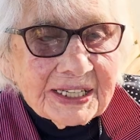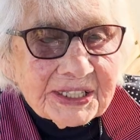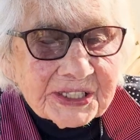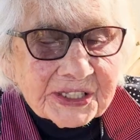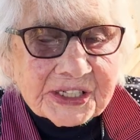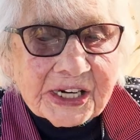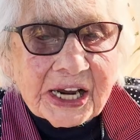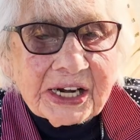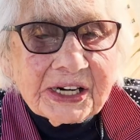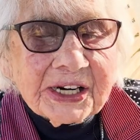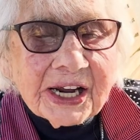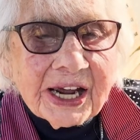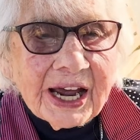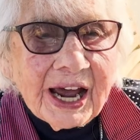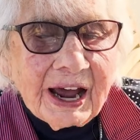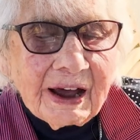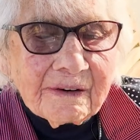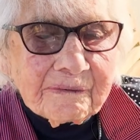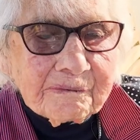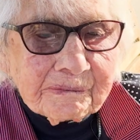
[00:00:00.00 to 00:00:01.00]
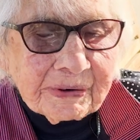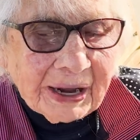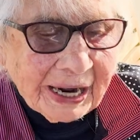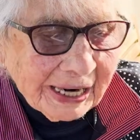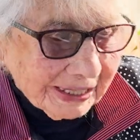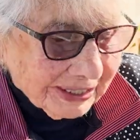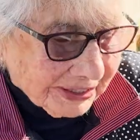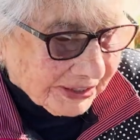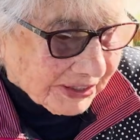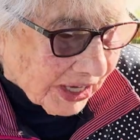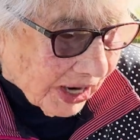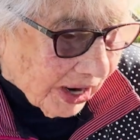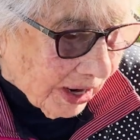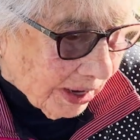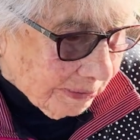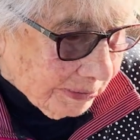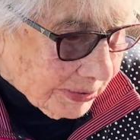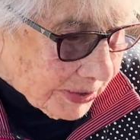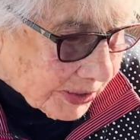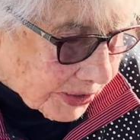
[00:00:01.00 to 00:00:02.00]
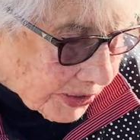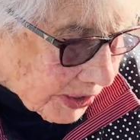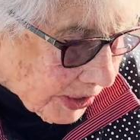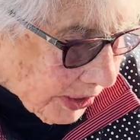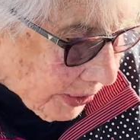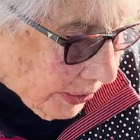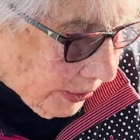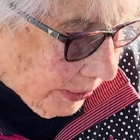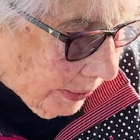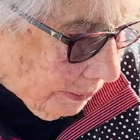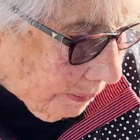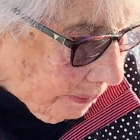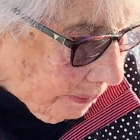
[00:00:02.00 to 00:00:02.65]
centre half-back at times too.